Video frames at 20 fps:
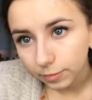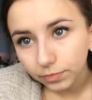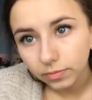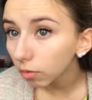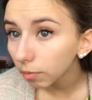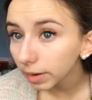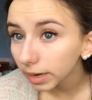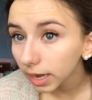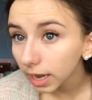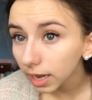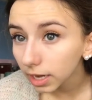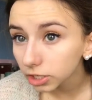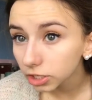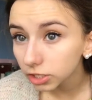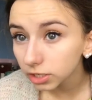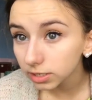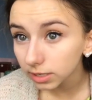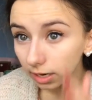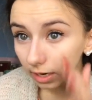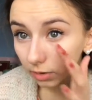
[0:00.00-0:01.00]
Oh my gosh,
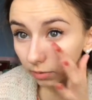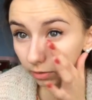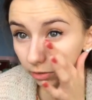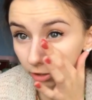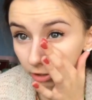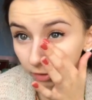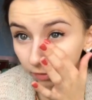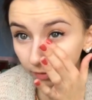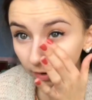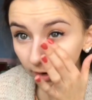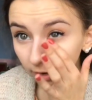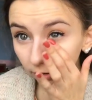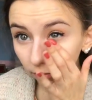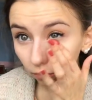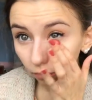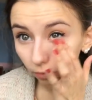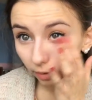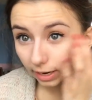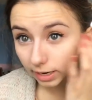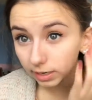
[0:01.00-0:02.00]
does anyone just find
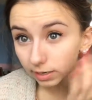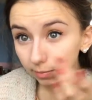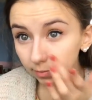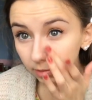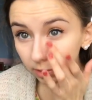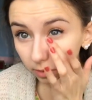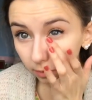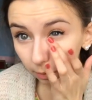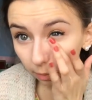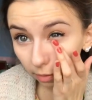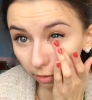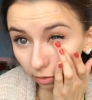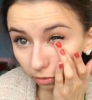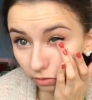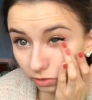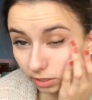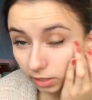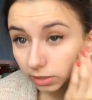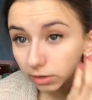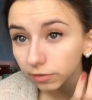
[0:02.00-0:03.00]
random sparkles
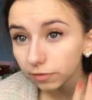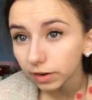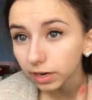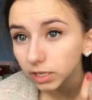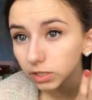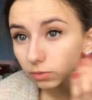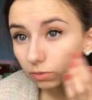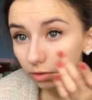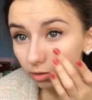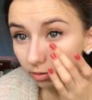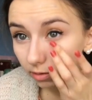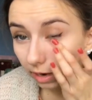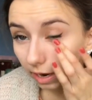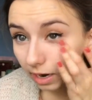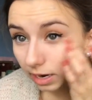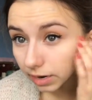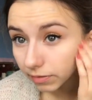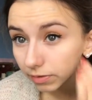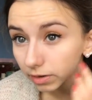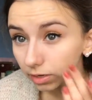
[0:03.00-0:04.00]
on their face when they're
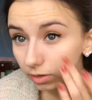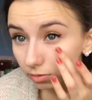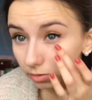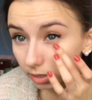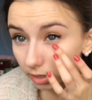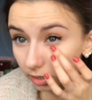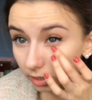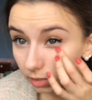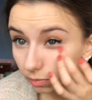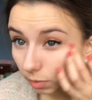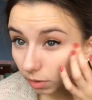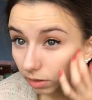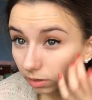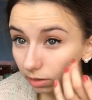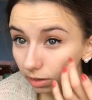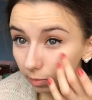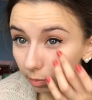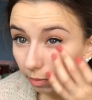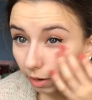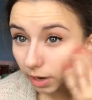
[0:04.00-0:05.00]
not even using
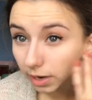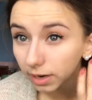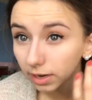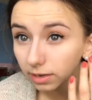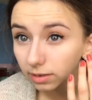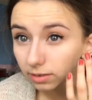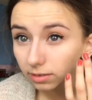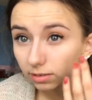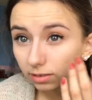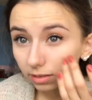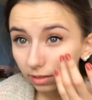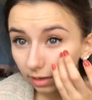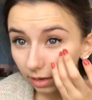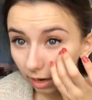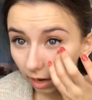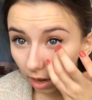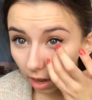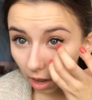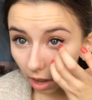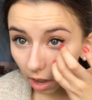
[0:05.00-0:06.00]
sparkly products? Like,
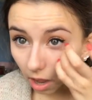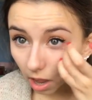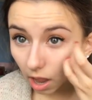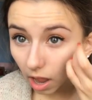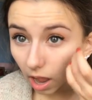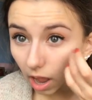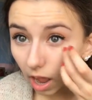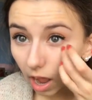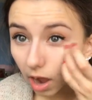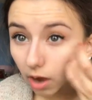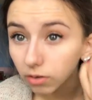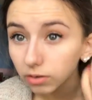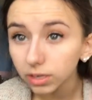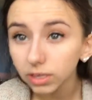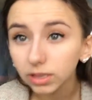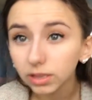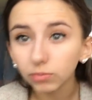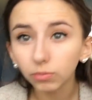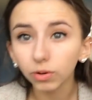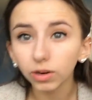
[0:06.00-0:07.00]

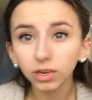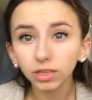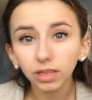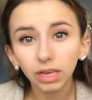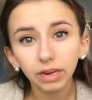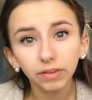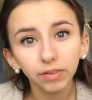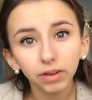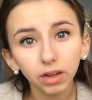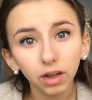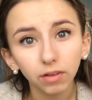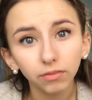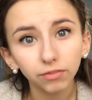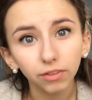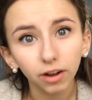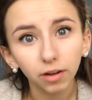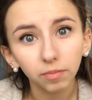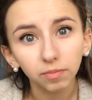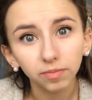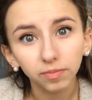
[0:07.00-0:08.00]
where did that even come
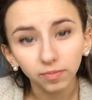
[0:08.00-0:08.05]
from?